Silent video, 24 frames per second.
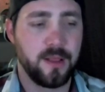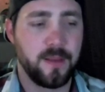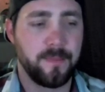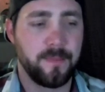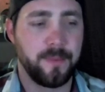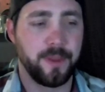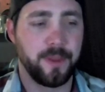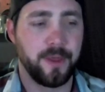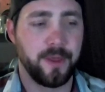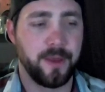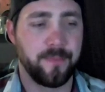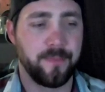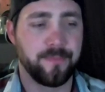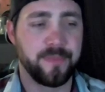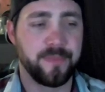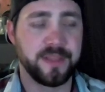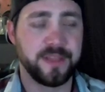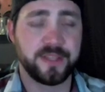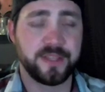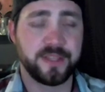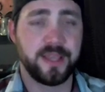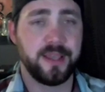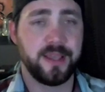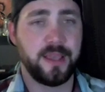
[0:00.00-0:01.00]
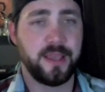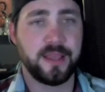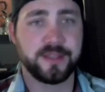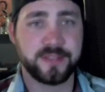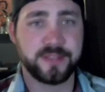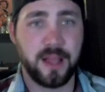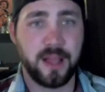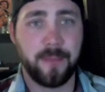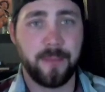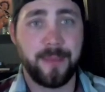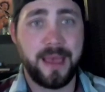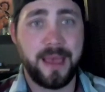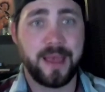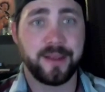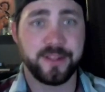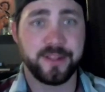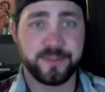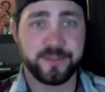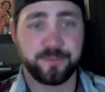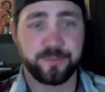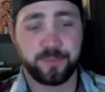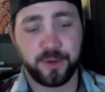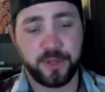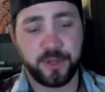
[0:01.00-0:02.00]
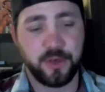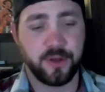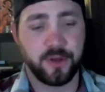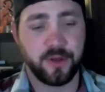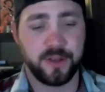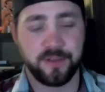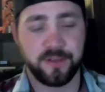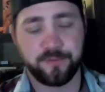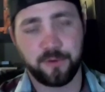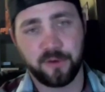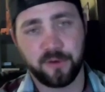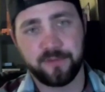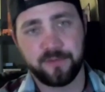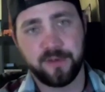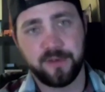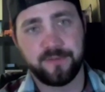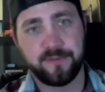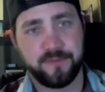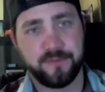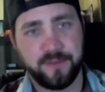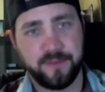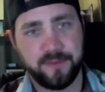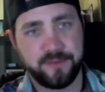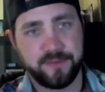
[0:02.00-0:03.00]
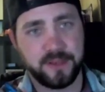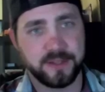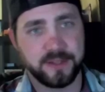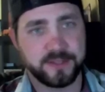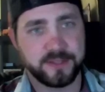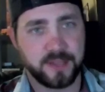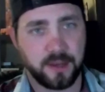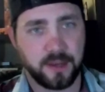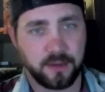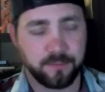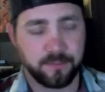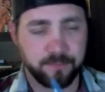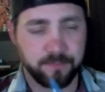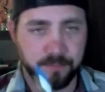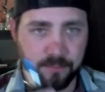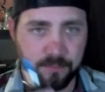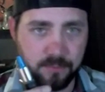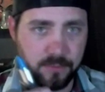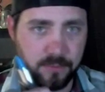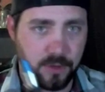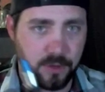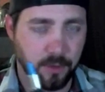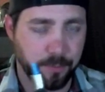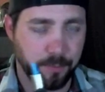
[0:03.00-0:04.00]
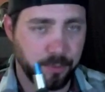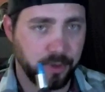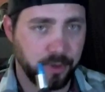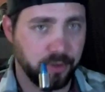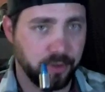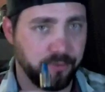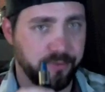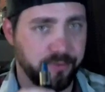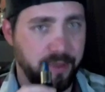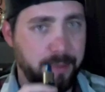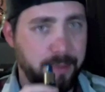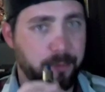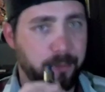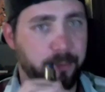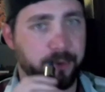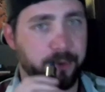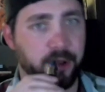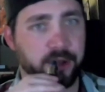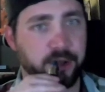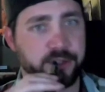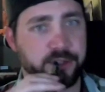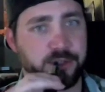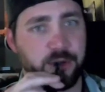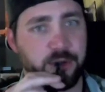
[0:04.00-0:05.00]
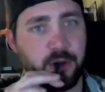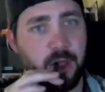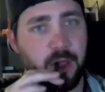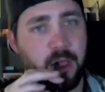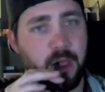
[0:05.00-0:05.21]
But it's not bad. It's pretty good. And for a 50-50, it's got a pretty good vapor production.